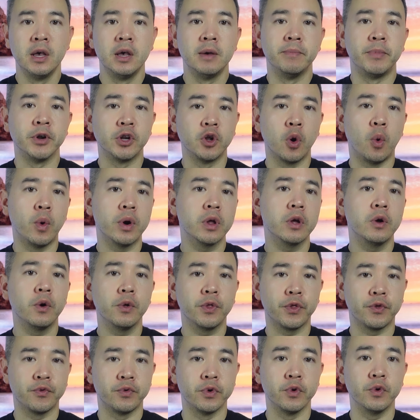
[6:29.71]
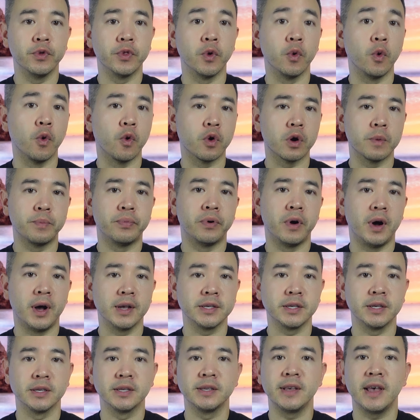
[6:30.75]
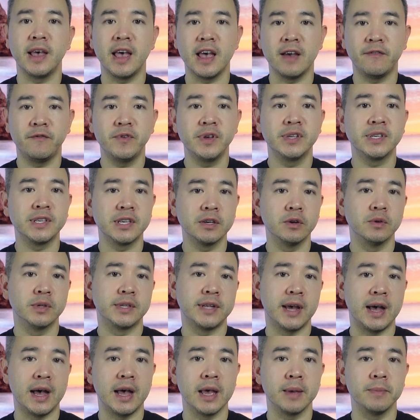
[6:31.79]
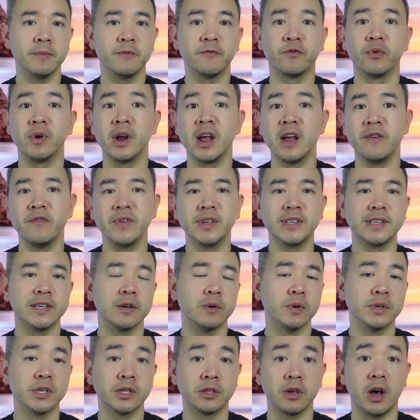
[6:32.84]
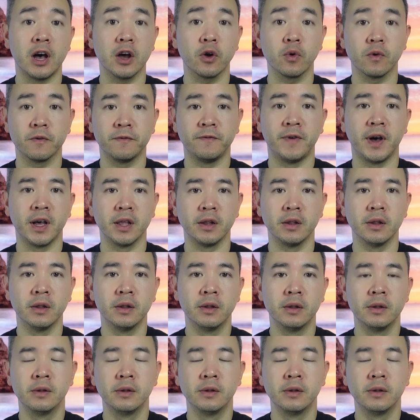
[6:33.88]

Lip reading: but don't want to go through the order process every single time for every single stock or fund.